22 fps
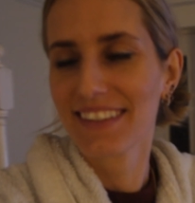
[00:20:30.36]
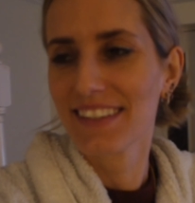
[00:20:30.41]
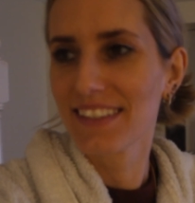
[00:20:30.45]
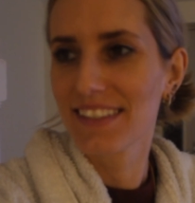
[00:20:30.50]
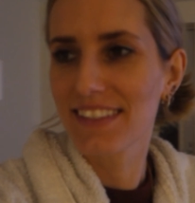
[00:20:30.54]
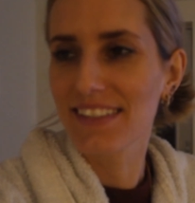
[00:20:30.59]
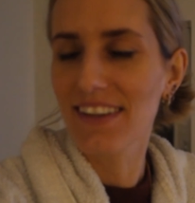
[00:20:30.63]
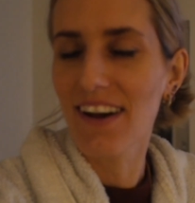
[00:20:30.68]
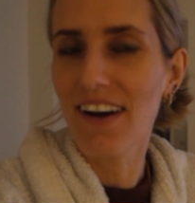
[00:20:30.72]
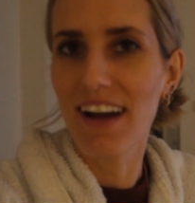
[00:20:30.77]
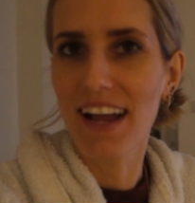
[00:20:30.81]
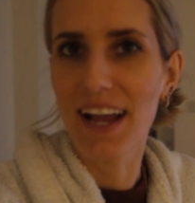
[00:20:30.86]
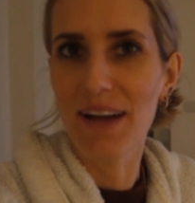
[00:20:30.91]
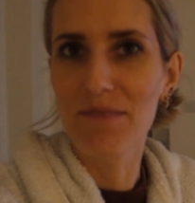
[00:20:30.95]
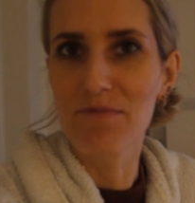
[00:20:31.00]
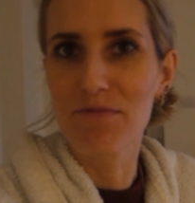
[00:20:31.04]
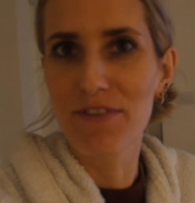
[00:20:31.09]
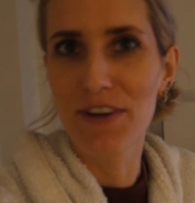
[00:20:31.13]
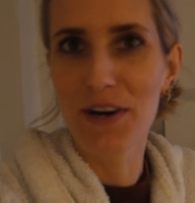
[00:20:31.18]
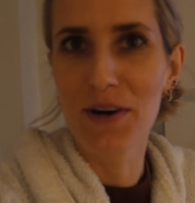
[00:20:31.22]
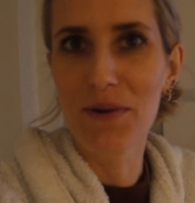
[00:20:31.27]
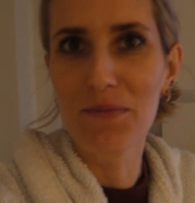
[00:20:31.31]
Sorry, I'm
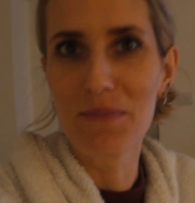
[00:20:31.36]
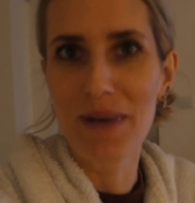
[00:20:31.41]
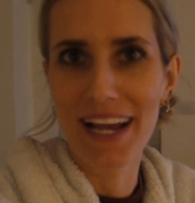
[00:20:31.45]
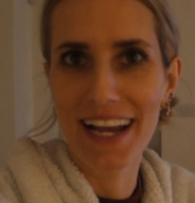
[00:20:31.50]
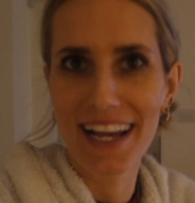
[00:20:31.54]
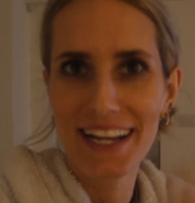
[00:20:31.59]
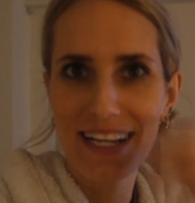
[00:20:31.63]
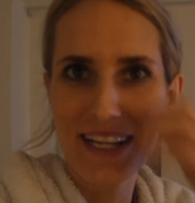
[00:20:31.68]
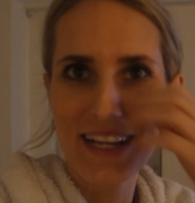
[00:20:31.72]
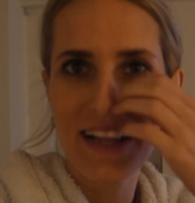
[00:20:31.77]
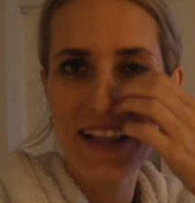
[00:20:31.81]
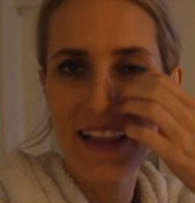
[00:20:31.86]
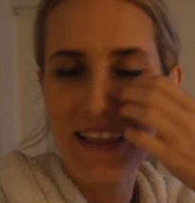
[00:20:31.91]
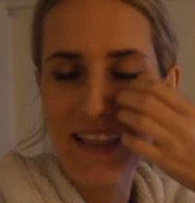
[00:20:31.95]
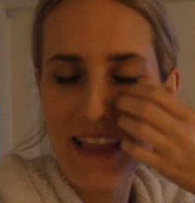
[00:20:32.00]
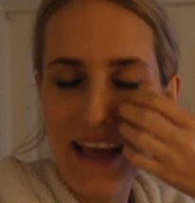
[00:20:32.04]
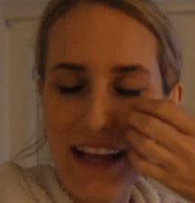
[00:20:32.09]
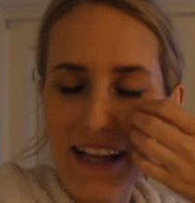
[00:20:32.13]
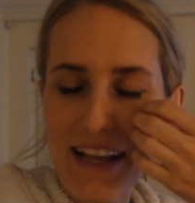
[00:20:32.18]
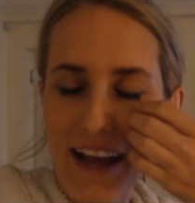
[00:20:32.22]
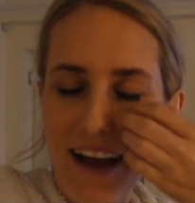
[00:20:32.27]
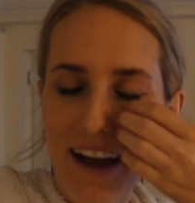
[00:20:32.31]
filming and
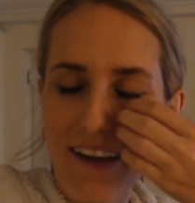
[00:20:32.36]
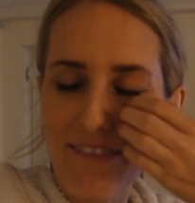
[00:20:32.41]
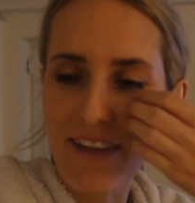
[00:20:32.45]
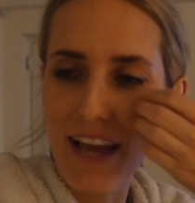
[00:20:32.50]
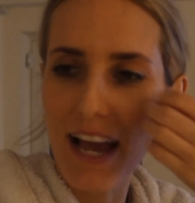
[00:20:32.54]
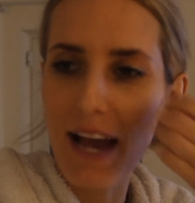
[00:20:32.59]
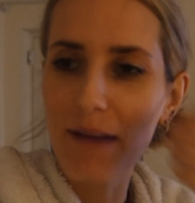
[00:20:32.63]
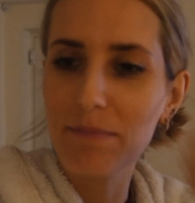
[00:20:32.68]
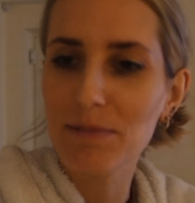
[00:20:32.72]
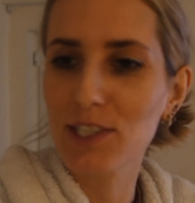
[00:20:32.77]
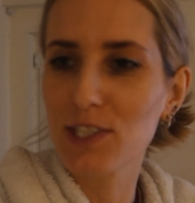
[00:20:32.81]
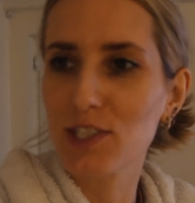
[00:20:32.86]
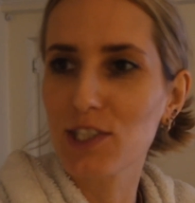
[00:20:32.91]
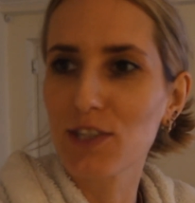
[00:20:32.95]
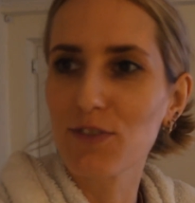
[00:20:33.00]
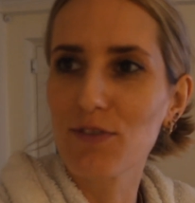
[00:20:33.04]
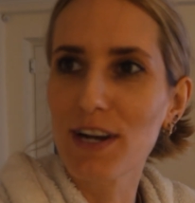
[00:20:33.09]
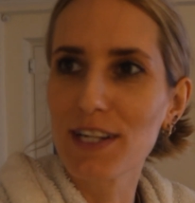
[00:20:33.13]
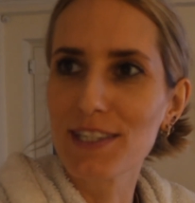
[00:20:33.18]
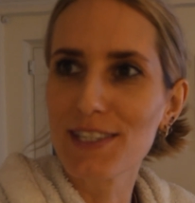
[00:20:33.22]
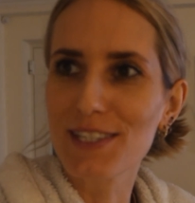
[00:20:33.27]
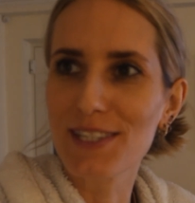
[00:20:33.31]
I've captured you
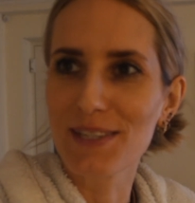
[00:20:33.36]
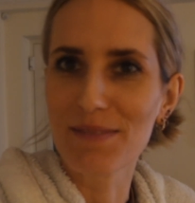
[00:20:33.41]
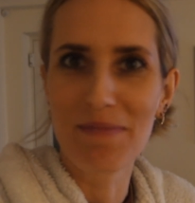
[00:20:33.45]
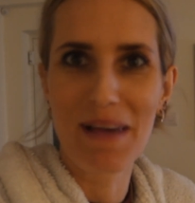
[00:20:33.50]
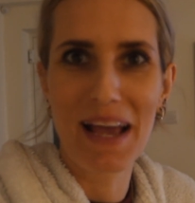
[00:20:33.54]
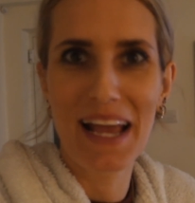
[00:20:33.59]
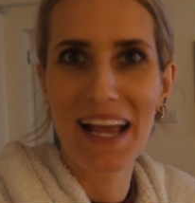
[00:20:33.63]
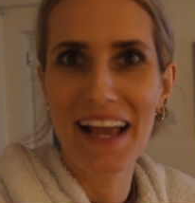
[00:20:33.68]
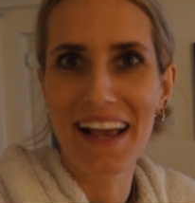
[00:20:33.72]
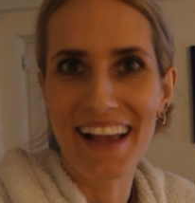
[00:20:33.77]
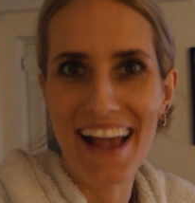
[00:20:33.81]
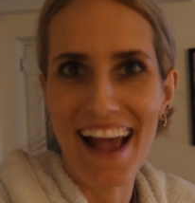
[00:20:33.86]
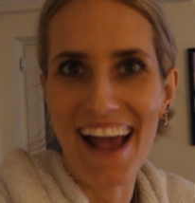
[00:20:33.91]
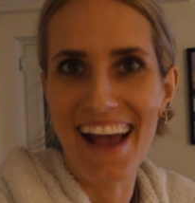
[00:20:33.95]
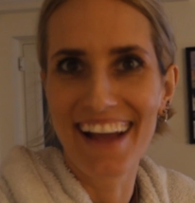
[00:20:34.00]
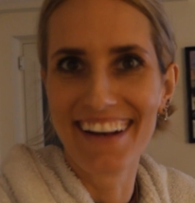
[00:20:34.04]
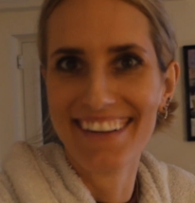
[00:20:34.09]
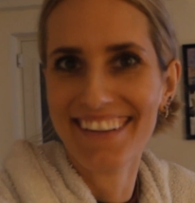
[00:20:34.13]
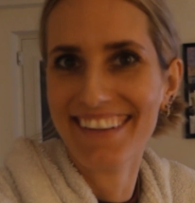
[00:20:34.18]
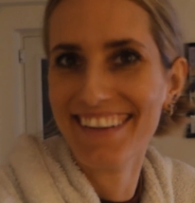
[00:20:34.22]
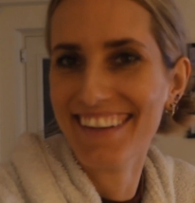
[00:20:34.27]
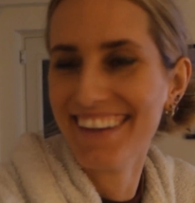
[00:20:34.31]
rinsing me again.
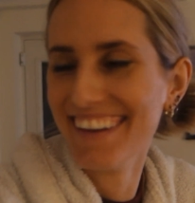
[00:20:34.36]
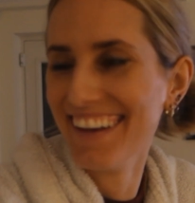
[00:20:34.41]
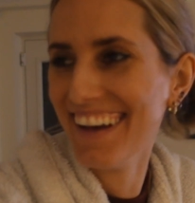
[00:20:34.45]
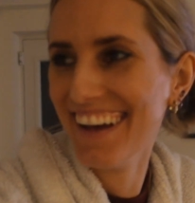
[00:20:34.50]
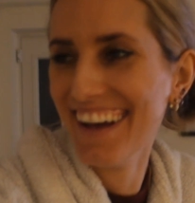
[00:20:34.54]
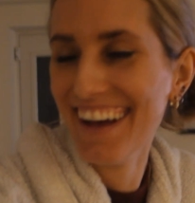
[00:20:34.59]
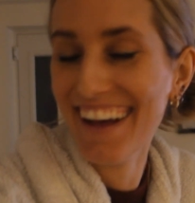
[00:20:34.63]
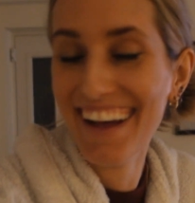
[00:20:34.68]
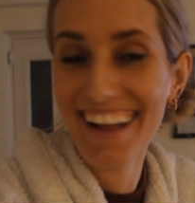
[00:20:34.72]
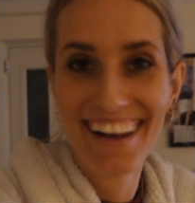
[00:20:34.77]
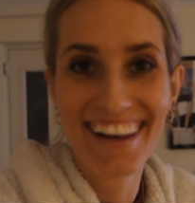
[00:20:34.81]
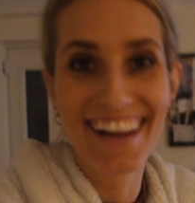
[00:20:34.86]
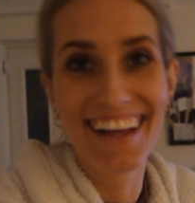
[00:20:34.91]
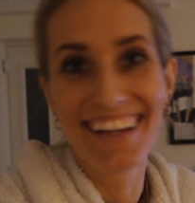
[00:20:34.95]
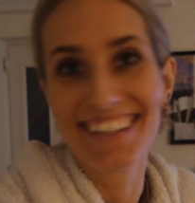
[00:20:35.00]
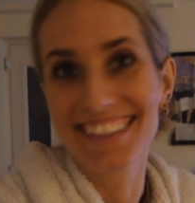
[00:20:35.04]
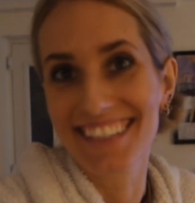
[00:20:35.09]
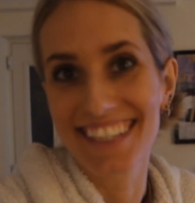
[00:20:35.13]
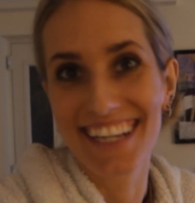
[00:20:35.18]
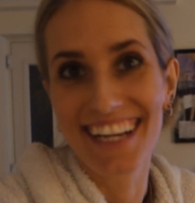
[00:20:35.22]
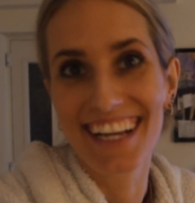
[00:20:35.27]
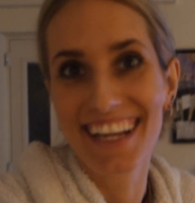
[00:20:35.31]

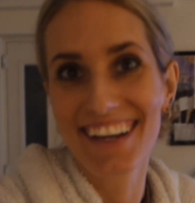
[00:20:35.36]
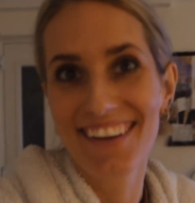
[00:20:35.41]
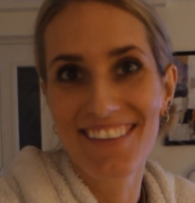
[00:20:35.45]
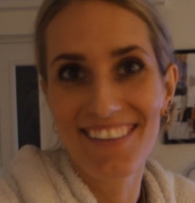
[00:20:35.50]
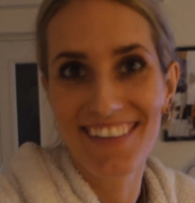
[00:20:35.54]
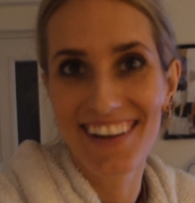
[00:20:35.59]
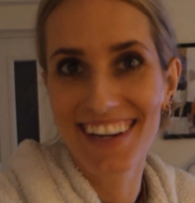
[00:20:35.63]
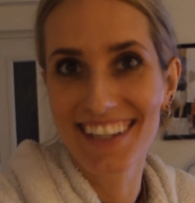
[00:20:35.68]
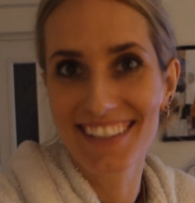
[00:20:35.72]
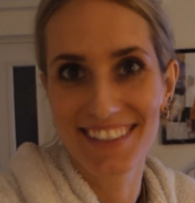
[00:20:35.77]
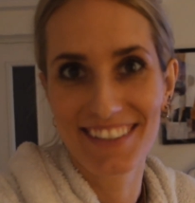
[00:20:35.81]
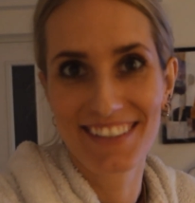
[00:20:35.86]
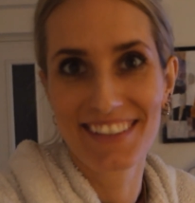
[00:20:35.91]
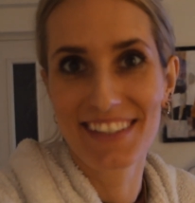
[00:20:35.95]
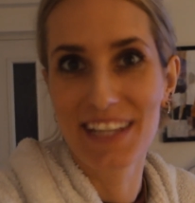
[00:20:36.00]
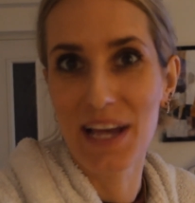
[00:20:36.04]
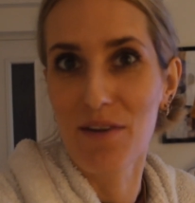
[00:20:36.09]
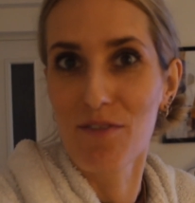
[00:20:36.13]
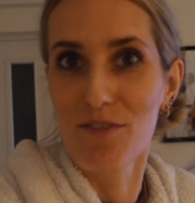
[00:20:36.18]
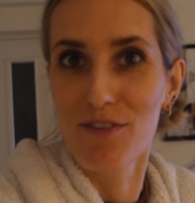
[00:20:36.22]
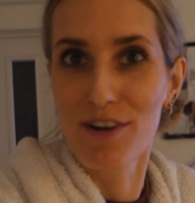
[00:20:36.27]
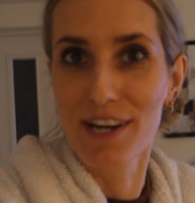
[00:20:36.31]
Literally, all I do is
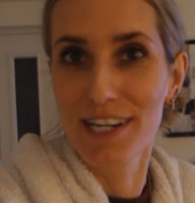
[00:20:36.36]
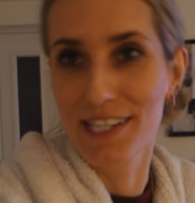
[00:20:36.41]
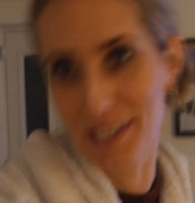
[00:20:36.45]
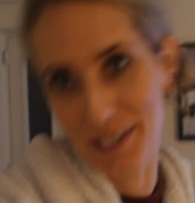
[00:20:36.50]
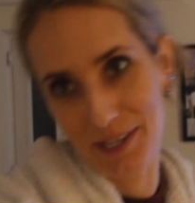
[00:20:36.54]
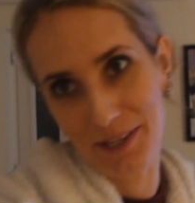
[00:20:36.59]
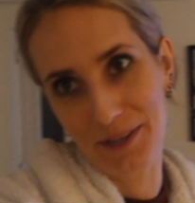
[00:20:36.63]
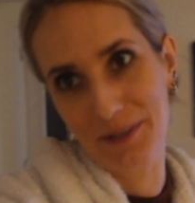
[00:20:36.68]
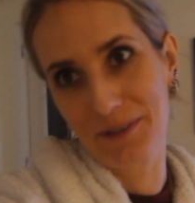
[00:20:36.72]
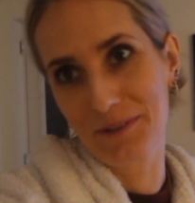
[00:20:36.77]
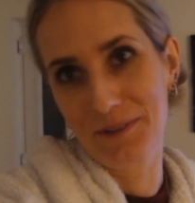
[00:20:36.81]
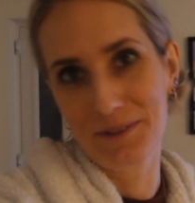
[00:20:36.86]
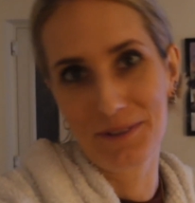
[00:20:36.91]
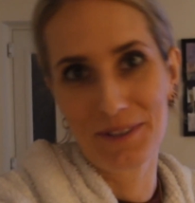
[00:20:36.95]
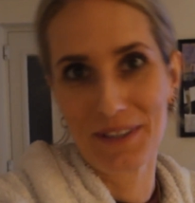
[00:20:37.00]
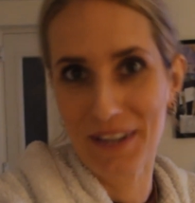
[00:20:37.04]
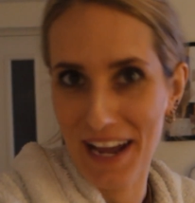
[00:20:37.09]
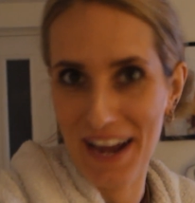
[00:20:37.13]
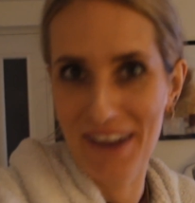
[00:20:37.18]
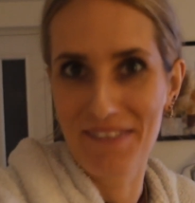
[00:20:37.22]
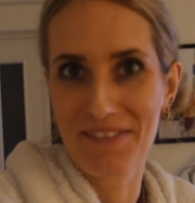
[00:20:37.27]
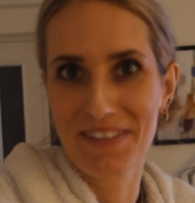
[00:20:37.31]
get ridiculed
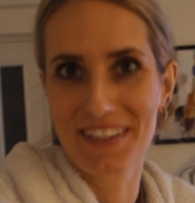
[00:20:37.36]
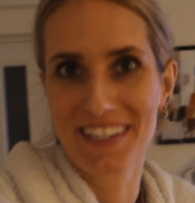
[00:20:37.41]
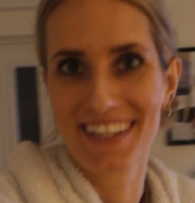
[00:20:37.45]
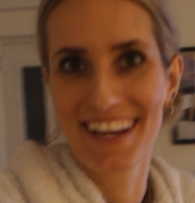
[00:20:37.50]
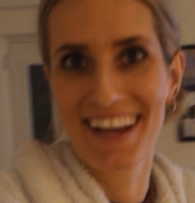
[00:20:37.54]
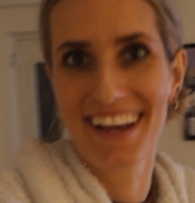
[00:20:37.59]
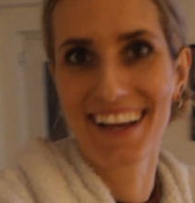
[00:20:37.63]
every day.